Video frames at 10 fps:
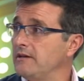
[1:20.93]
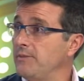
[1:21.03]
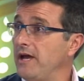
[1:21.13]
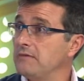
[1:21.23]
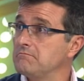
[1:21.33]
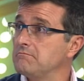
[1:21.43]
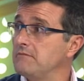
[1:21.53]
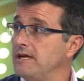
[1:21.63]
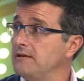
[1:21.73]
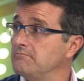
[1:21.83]
about
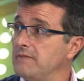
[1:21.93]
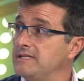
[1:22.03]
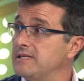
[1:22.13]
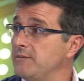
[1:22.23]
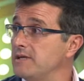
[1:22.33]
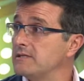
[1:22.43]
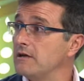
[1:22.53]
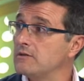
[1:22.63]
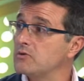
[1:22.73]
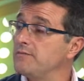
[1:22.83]
18 months
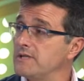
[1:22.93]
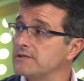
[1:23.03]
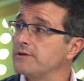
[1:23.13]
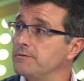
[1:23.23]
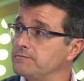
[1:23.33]
ago, 12 months ago.